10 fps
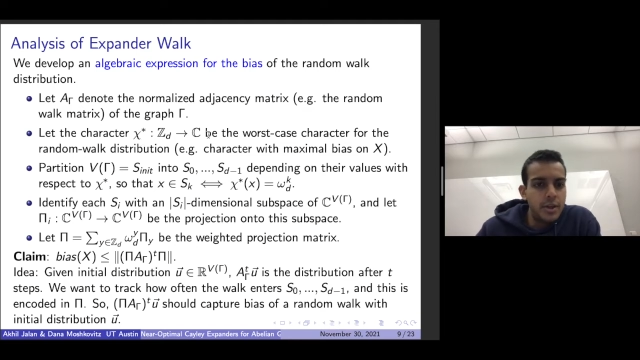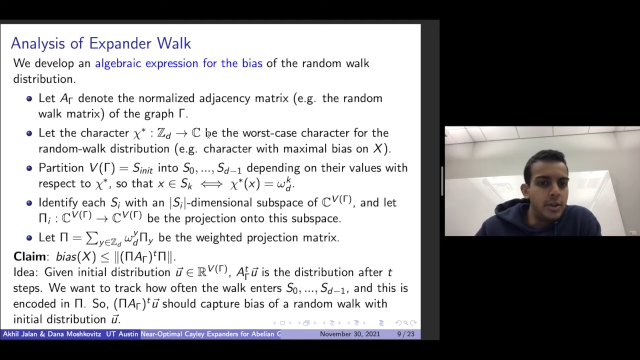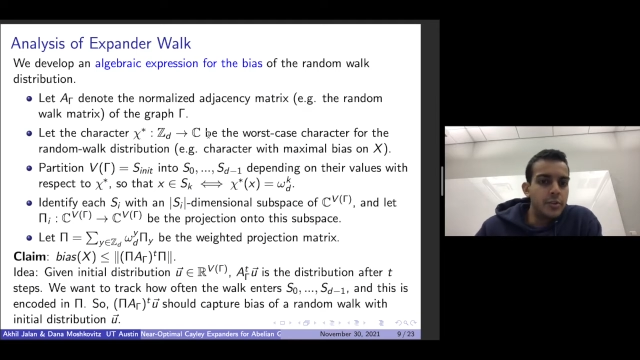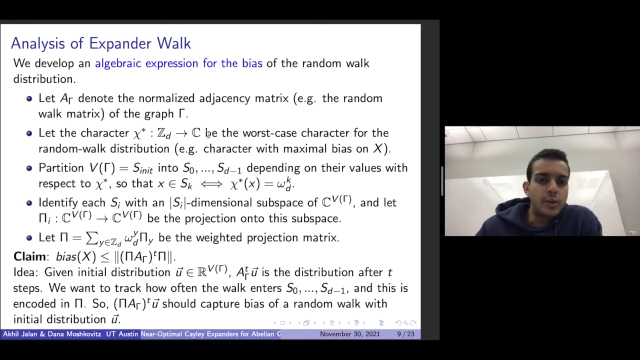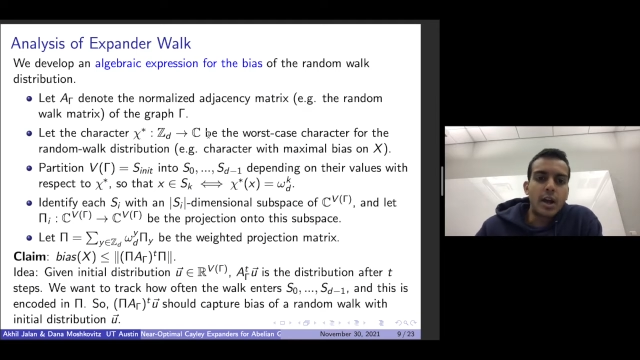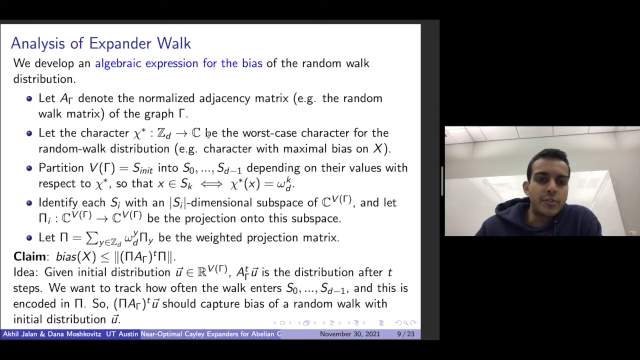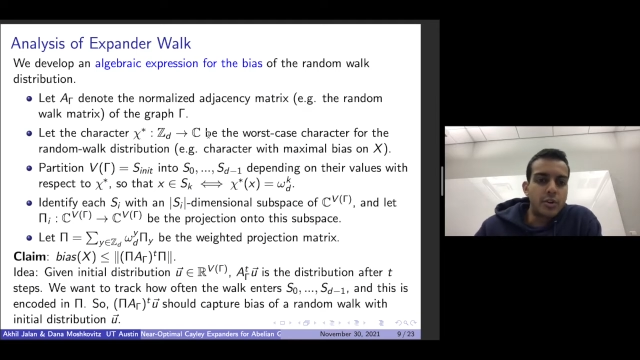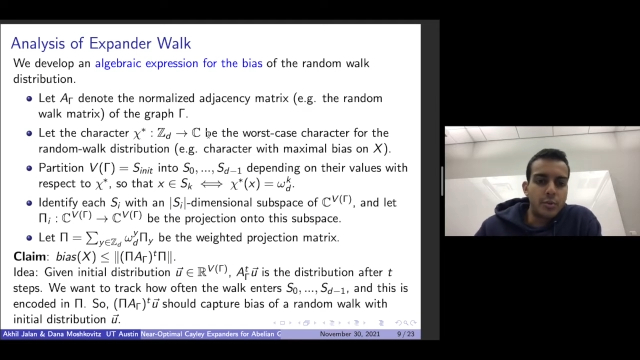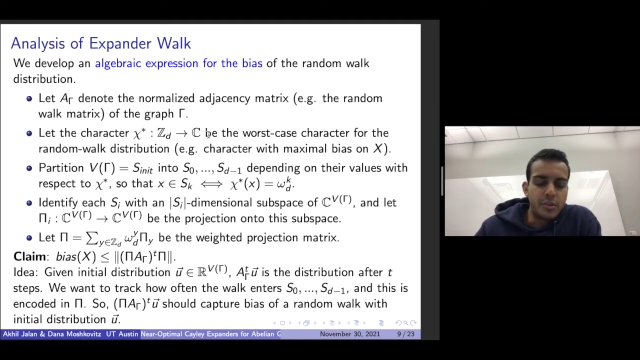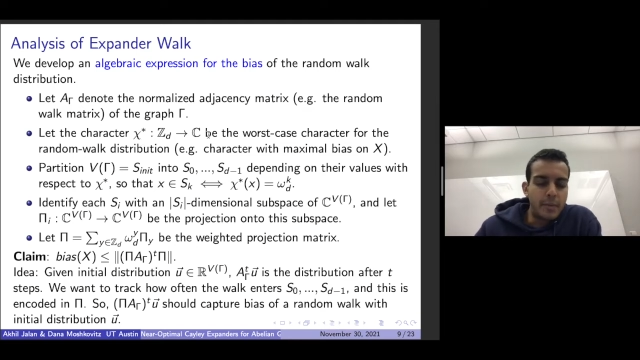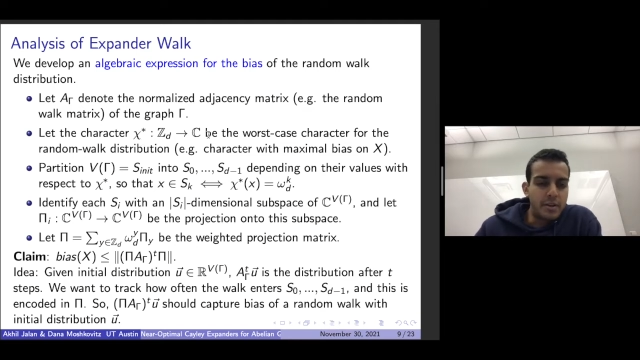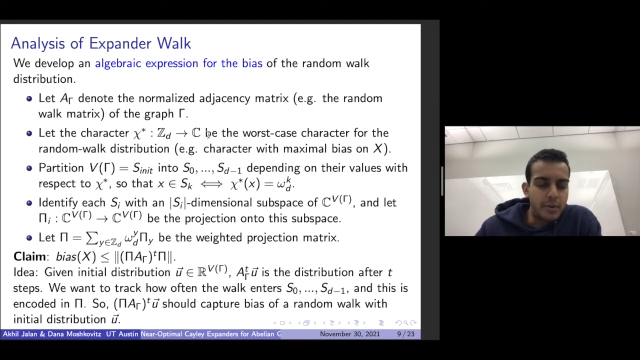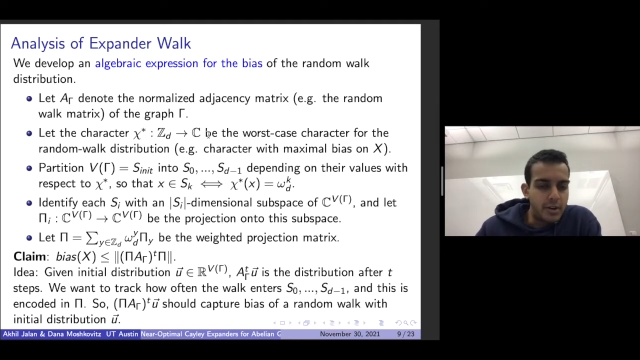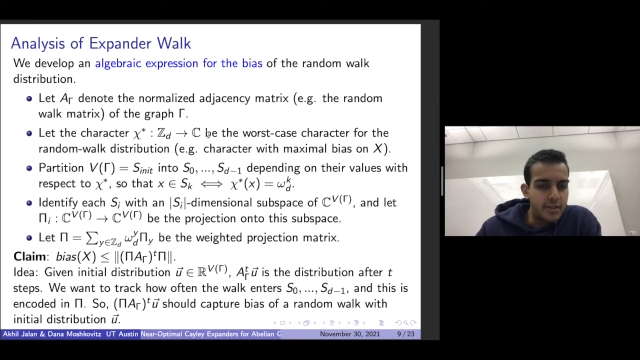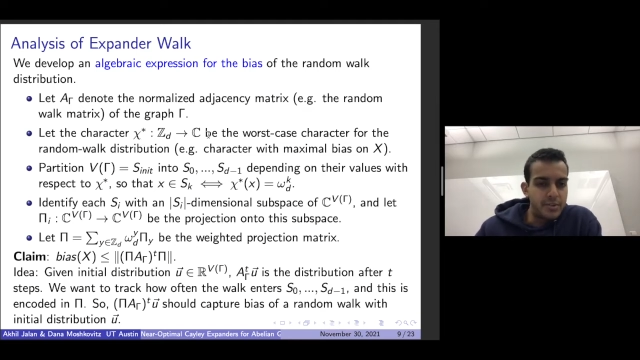So chi star will depend
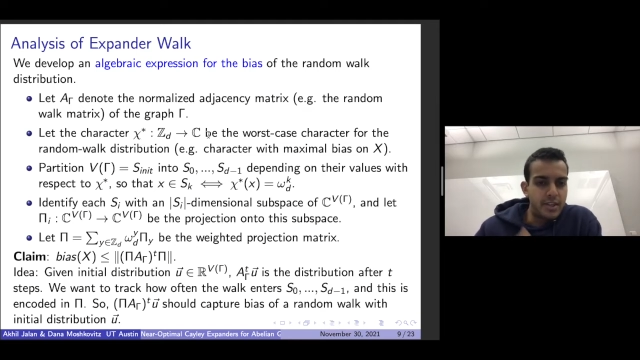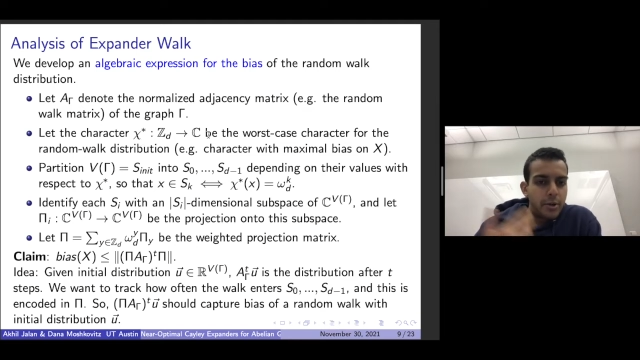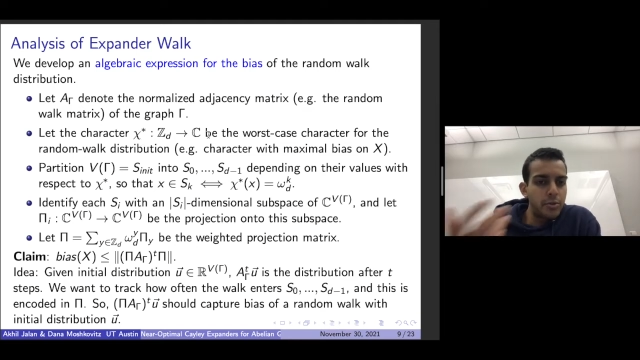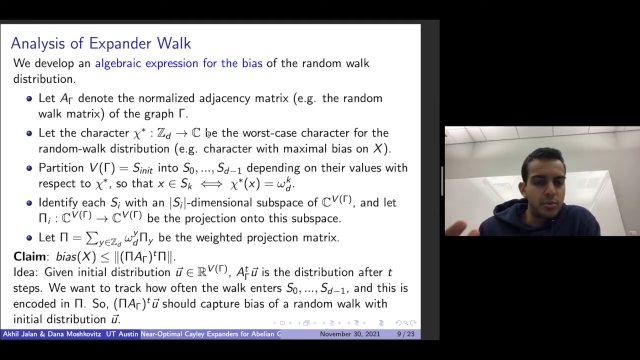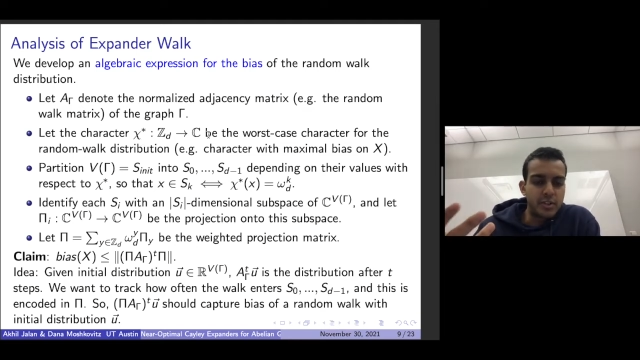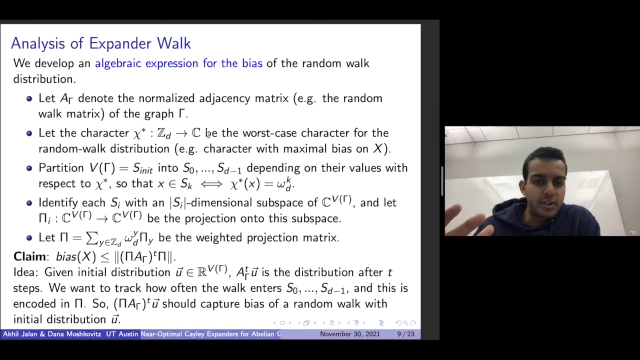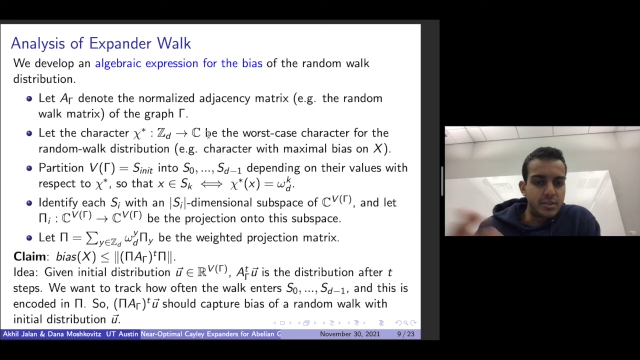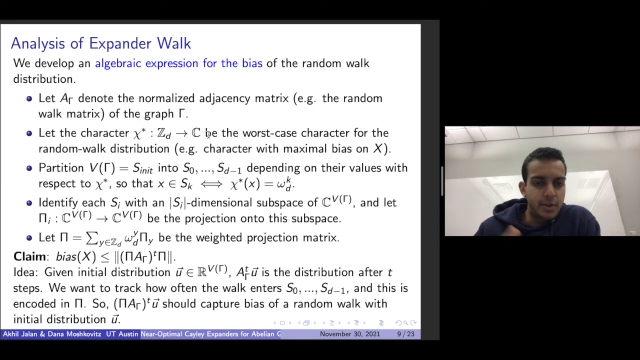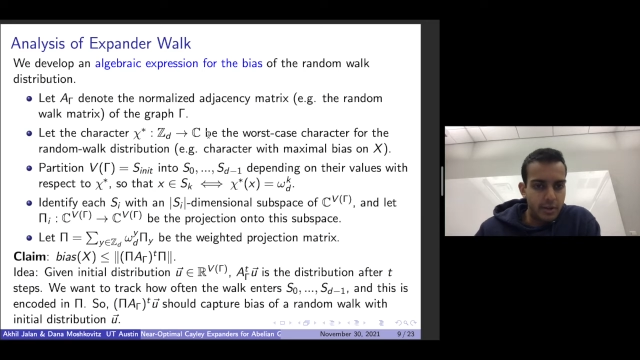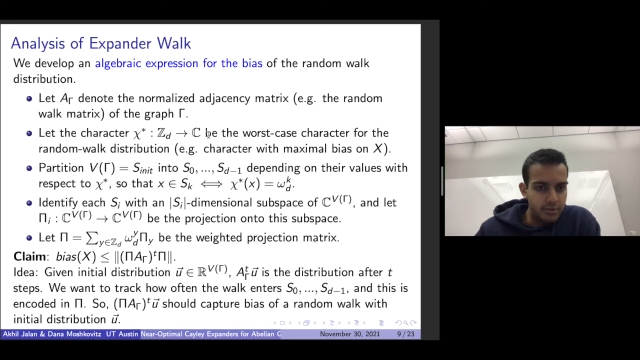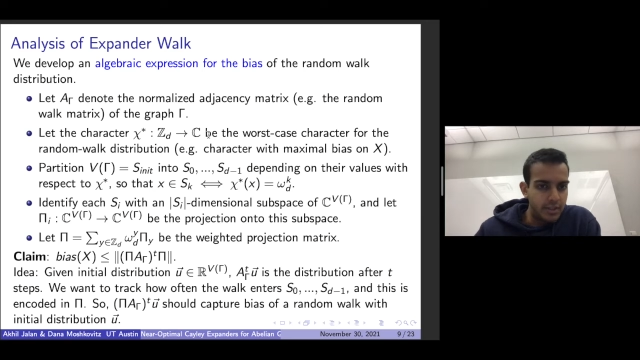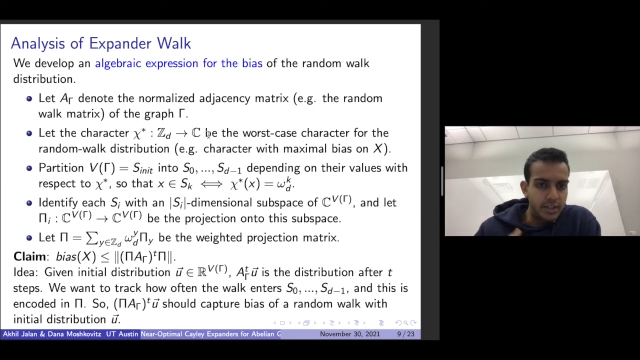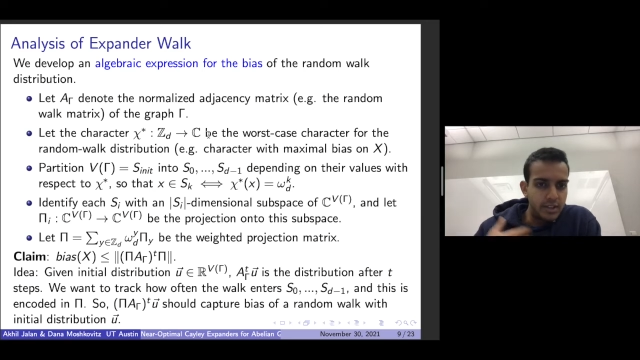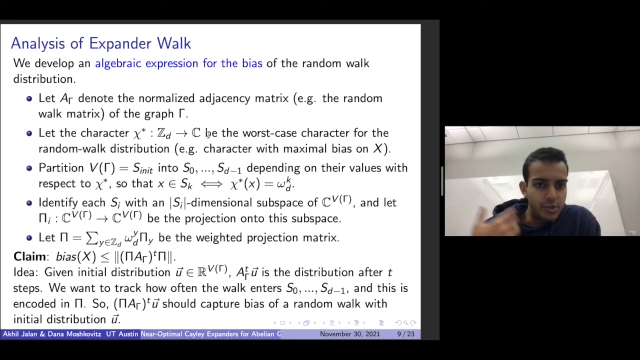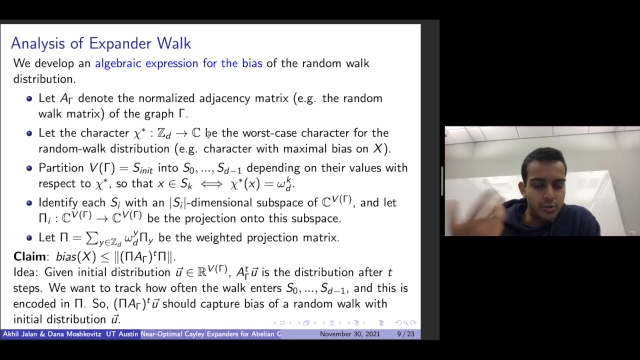upon everything else we've talked about, like the
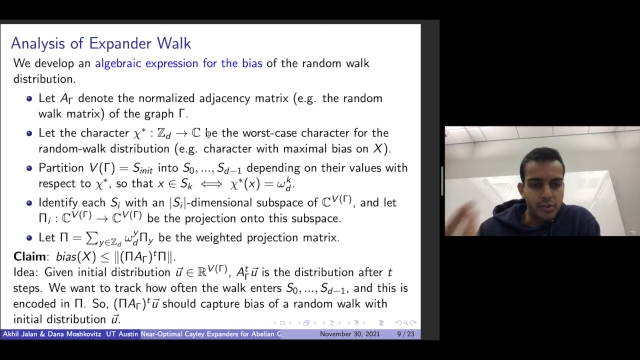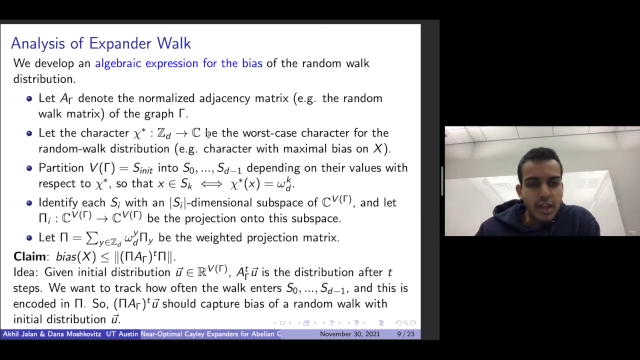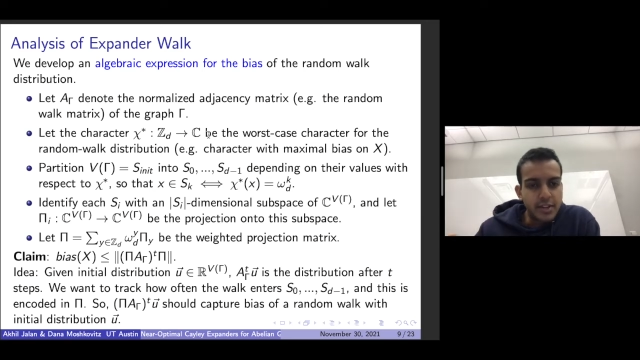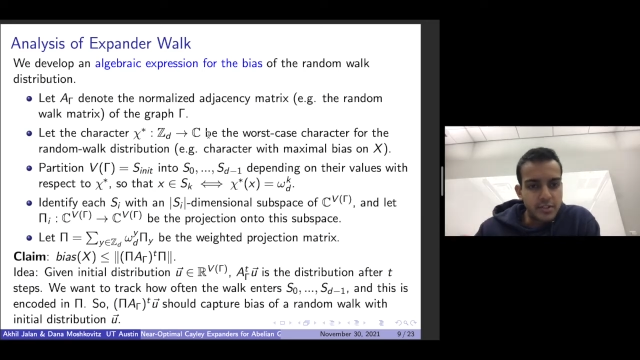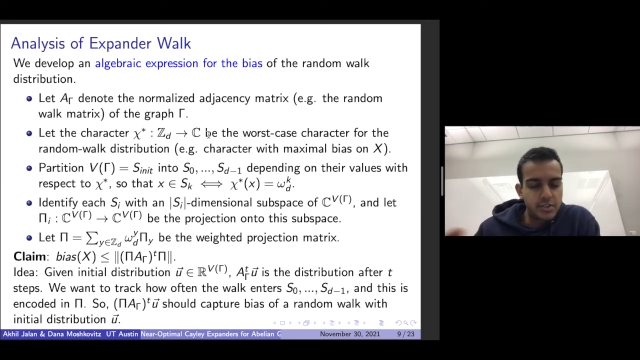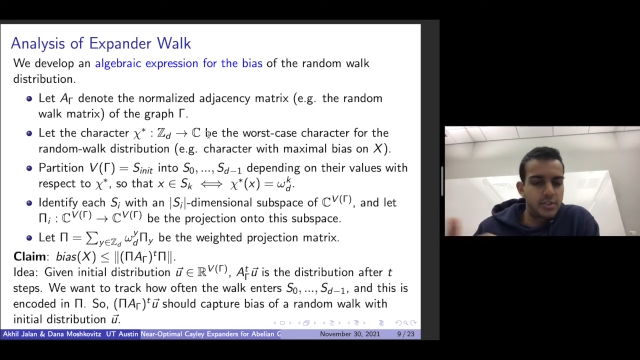initial set,